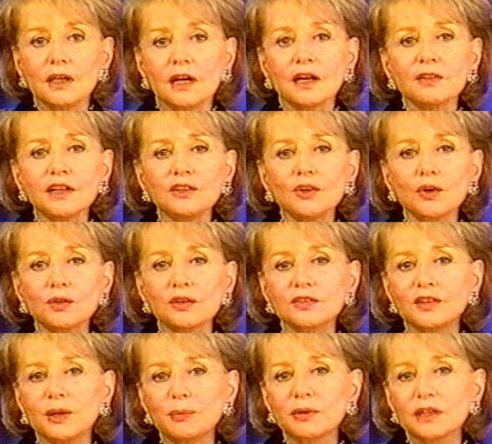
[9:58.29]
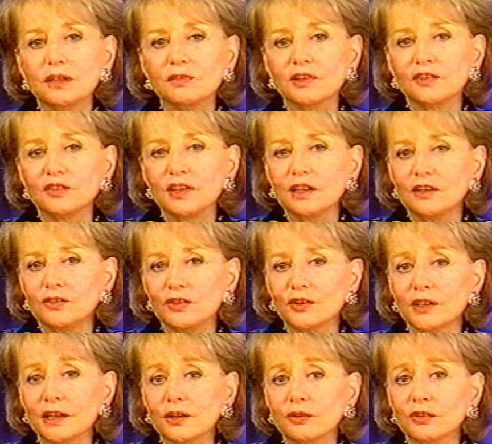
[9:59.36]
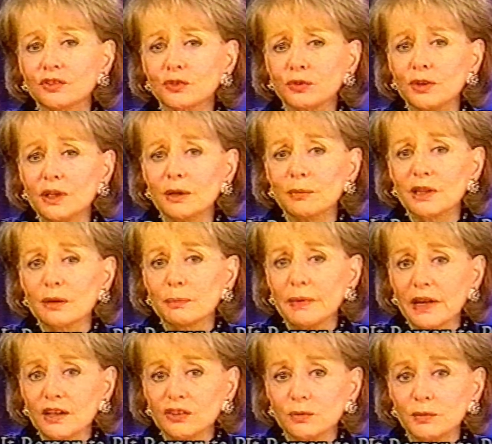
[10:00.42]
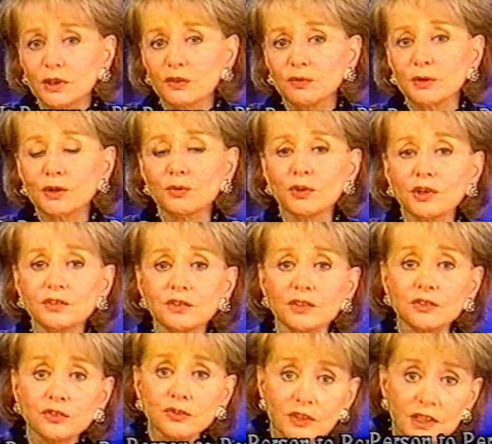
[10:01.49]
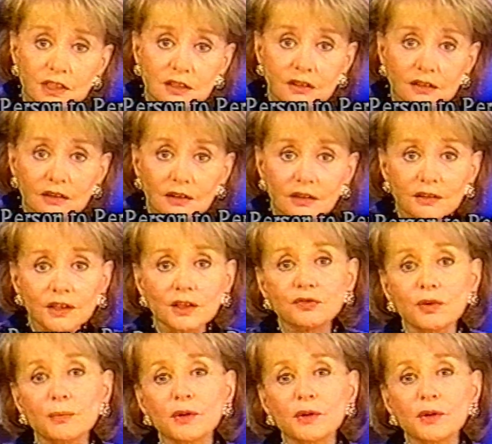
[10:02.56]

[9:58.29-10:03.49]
And they told us they believe it's easier to hear a scream in the basement from across the street than from the